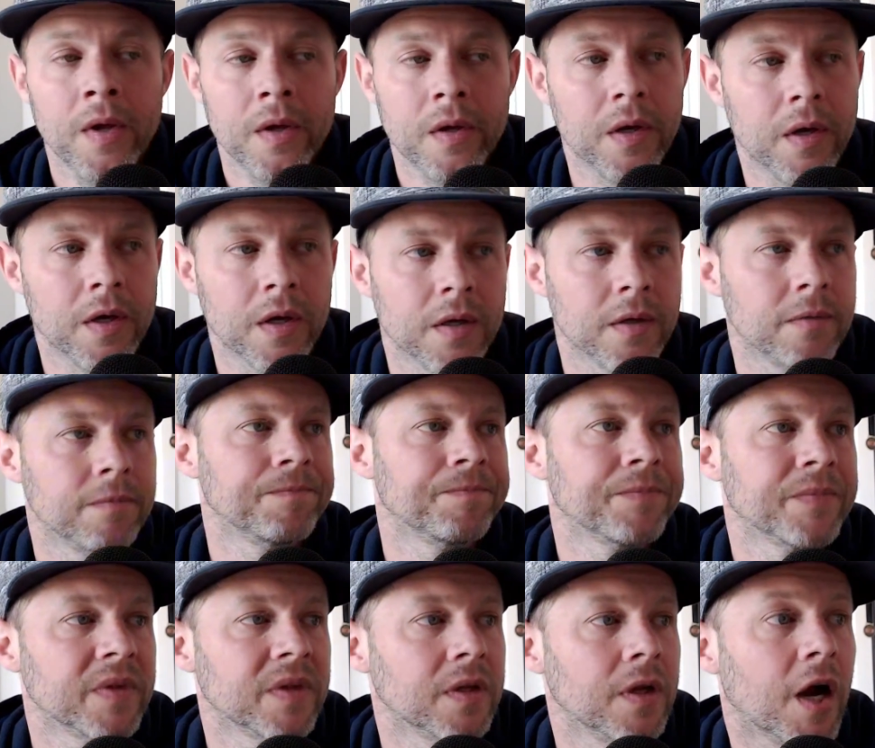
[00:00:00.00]
All
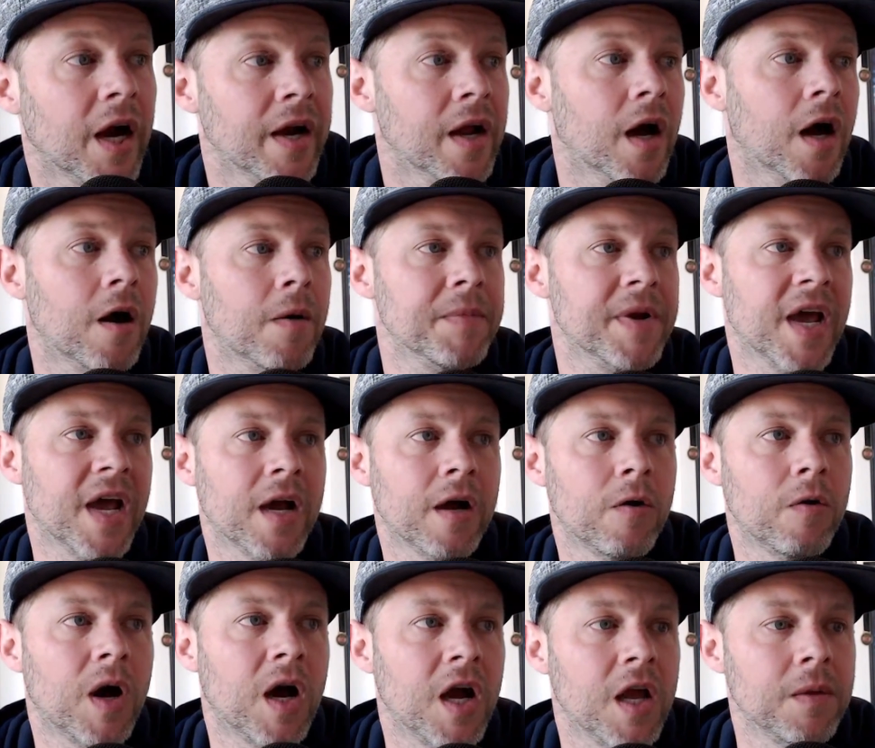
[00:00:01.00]
right,
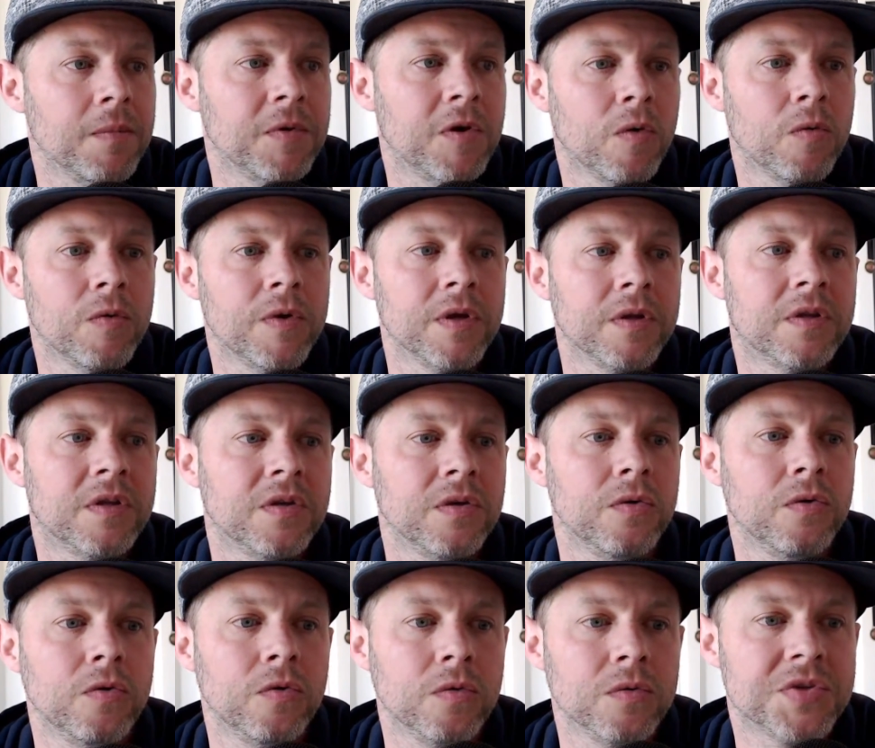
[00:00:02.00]
now I'm going
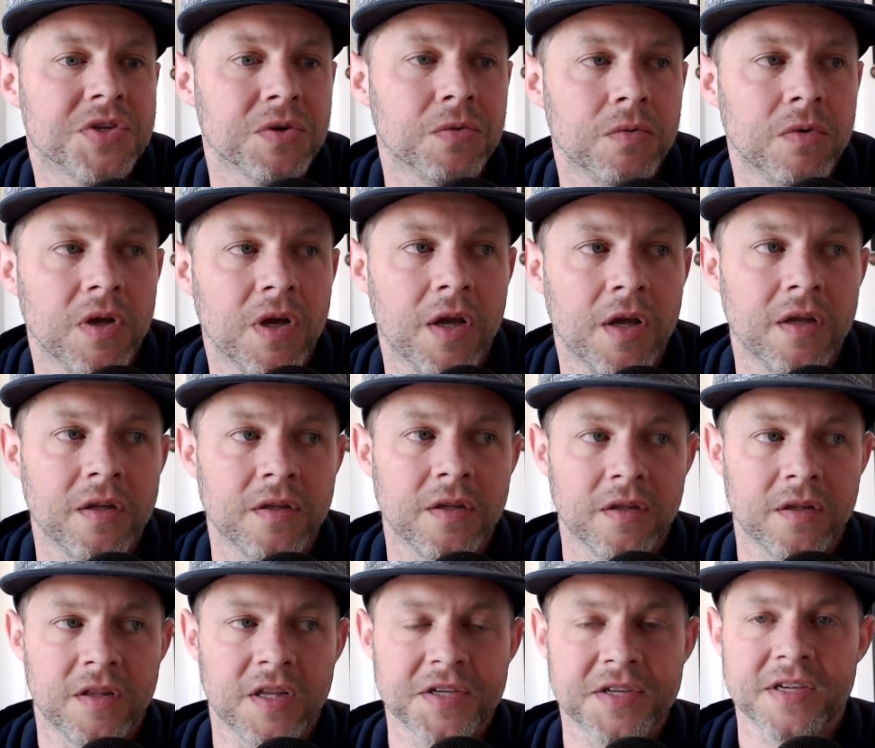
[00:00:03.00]
to, so
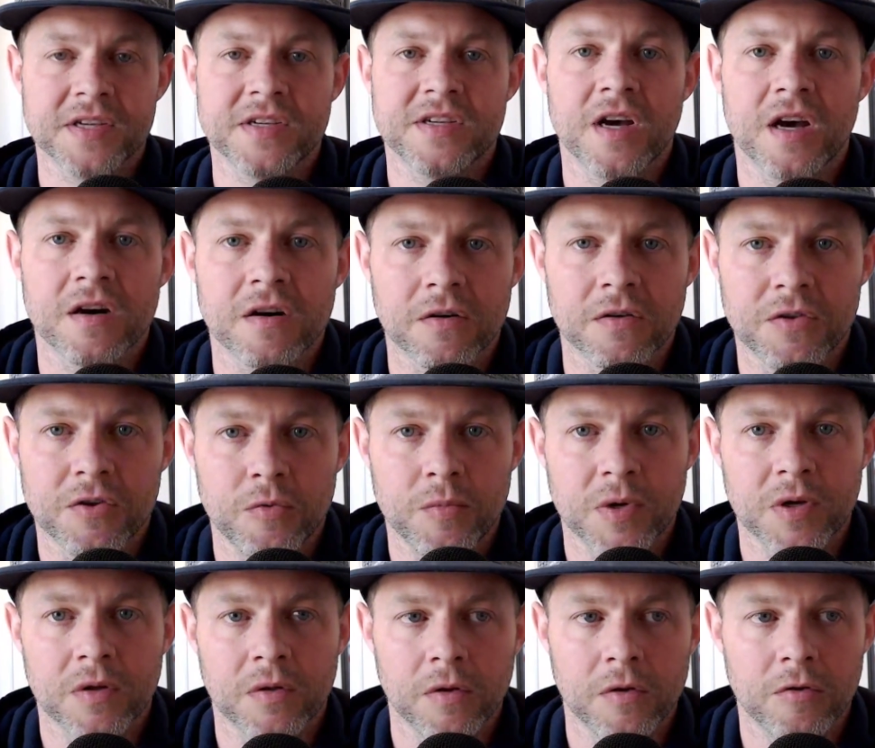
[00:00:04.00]
this is not all doom
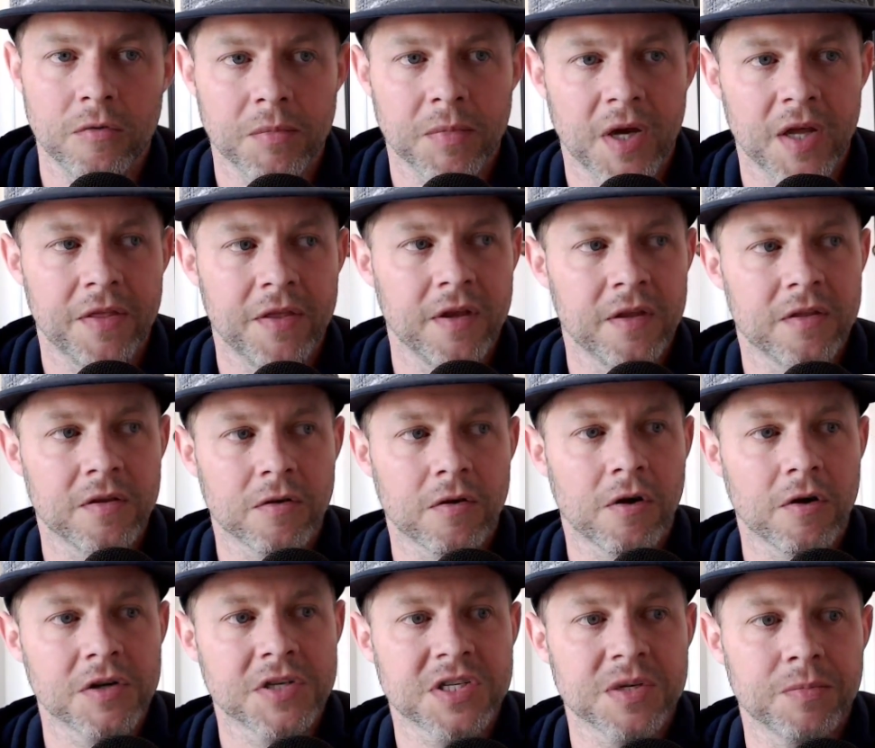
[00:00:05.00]
and gloom. I think there
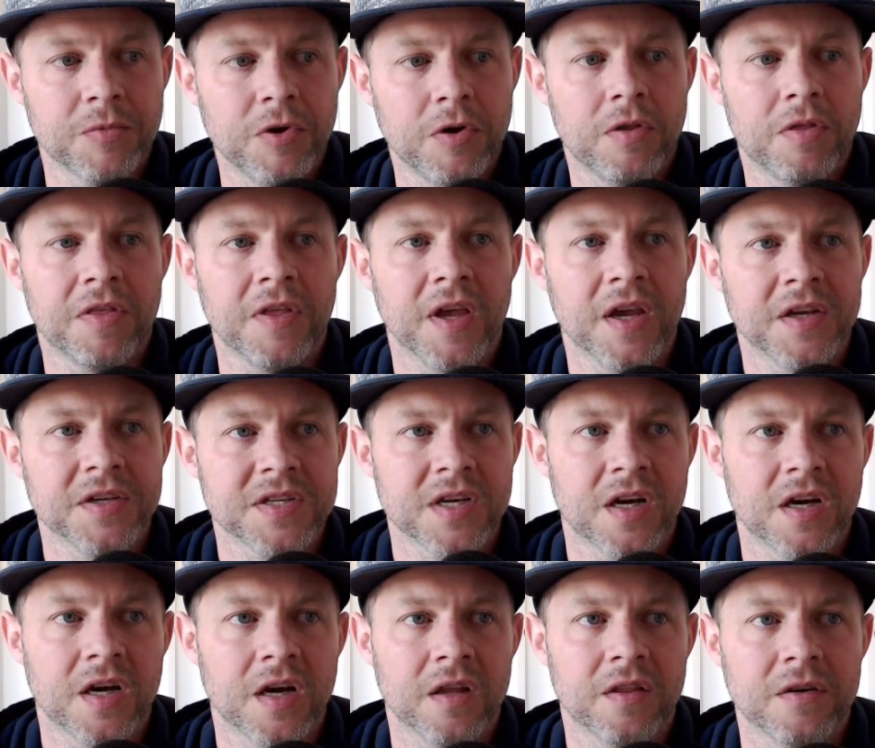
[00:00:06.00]
are some good things.
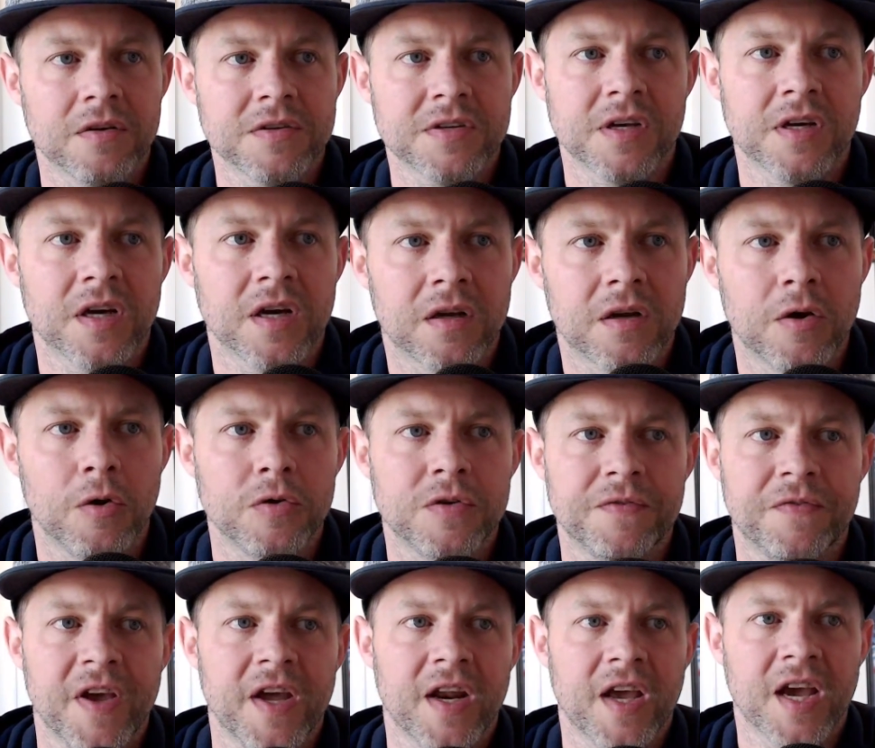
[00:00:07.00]
There's
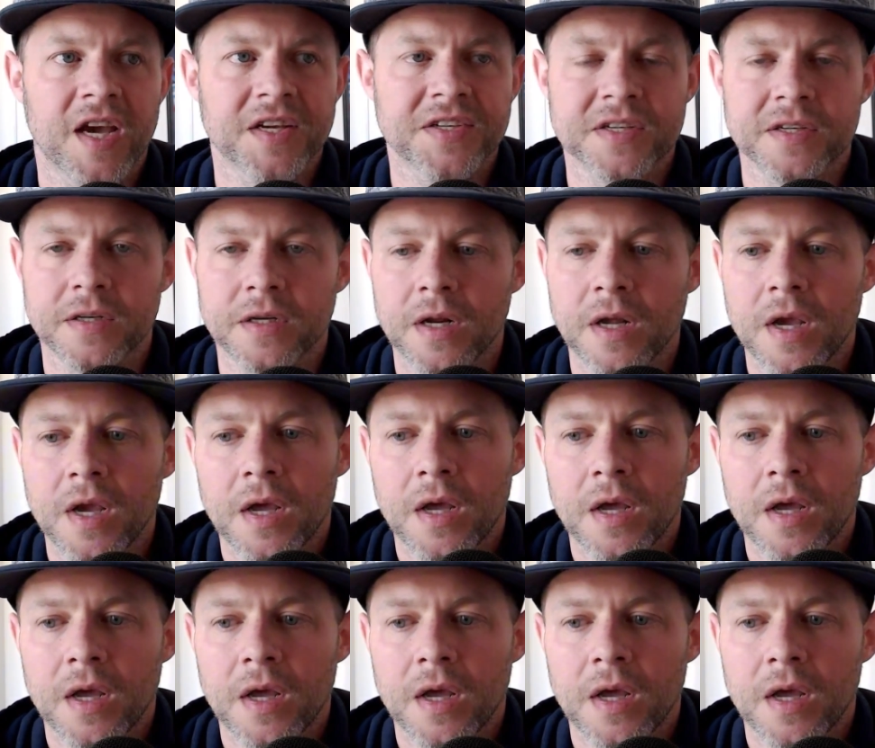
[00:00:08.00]
Coach Van Asten.